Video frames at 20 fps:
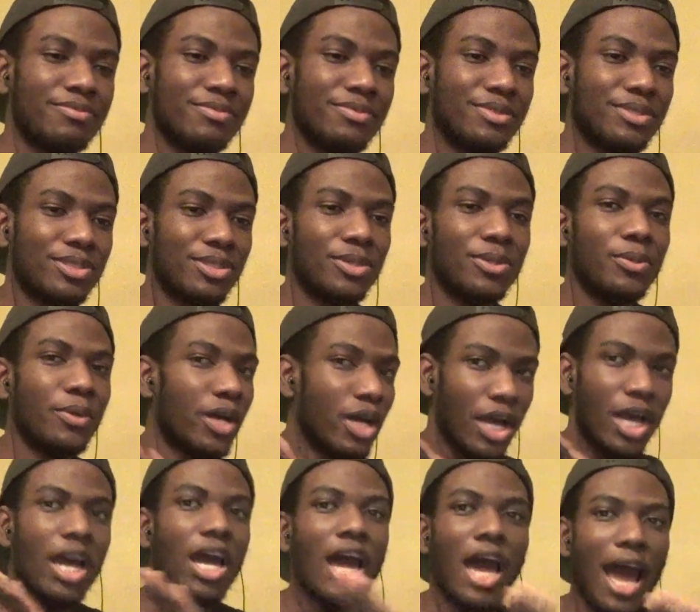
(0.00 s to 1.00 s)
So
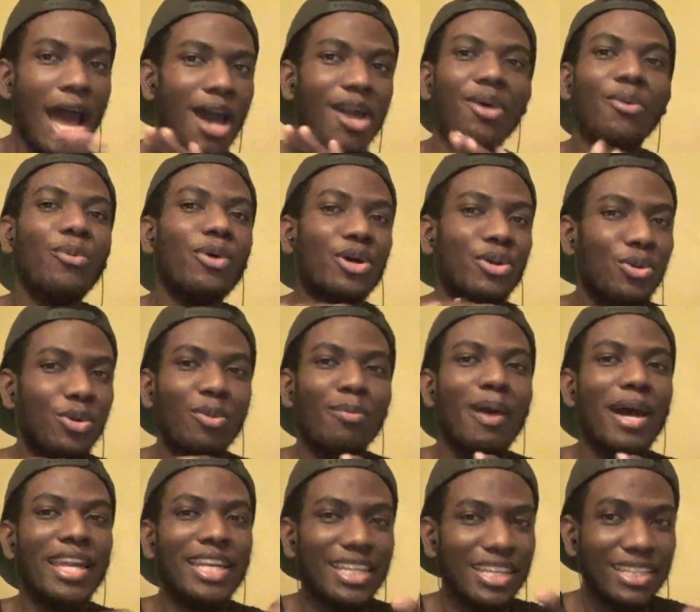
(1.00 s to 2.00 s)
I don't want
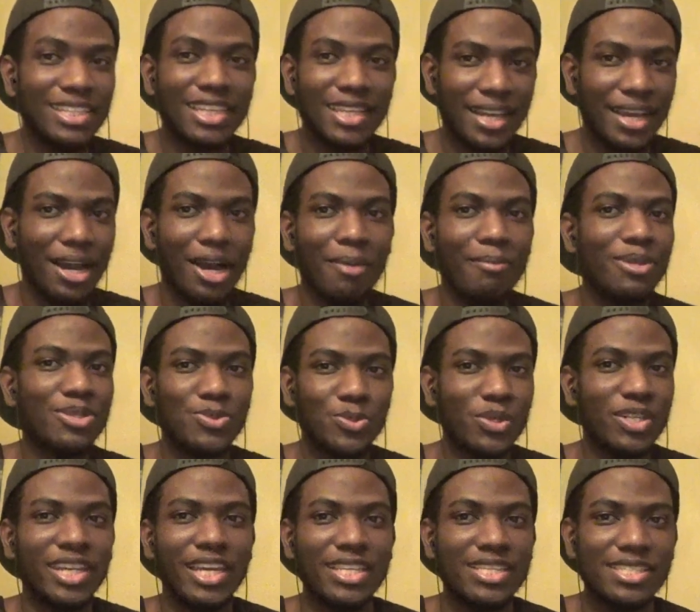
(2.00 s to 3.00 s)
nobody in the comments
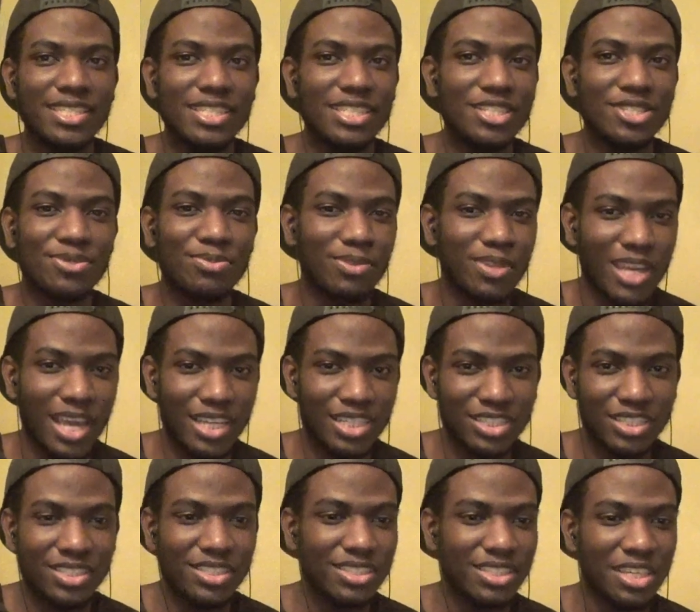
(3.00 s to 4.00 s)
when they see this
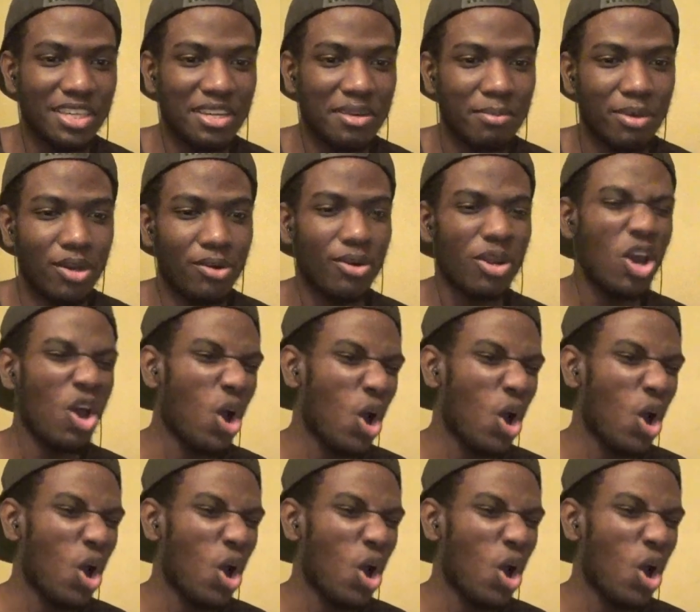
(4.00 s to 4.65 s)
reaction saying about,